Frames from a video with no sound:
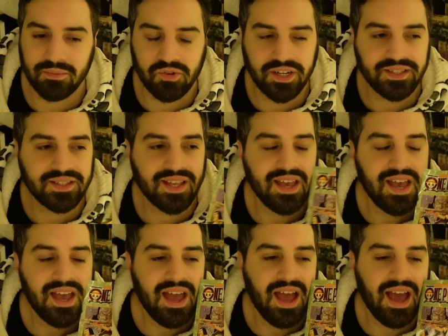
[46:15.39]
Prince,
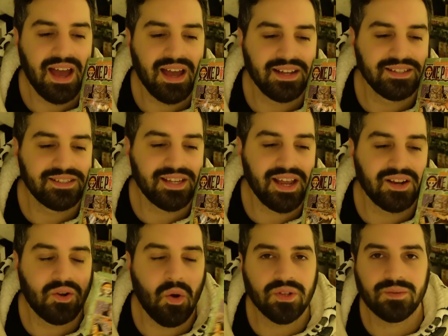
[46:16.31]
and
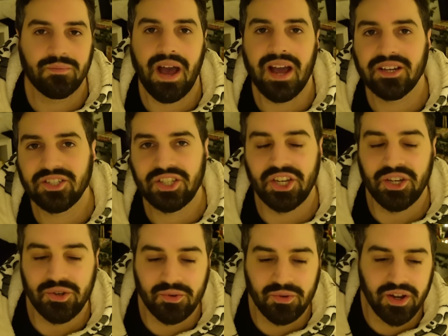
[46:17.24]
it goes back
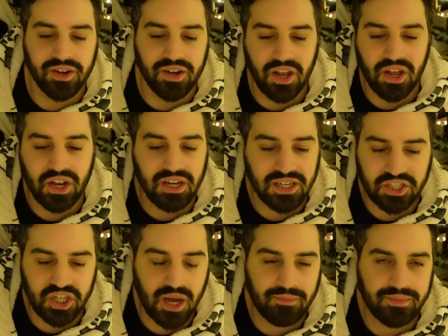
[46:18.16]
to an earlier
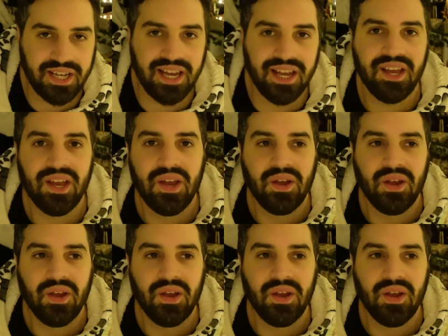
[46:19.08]
chapter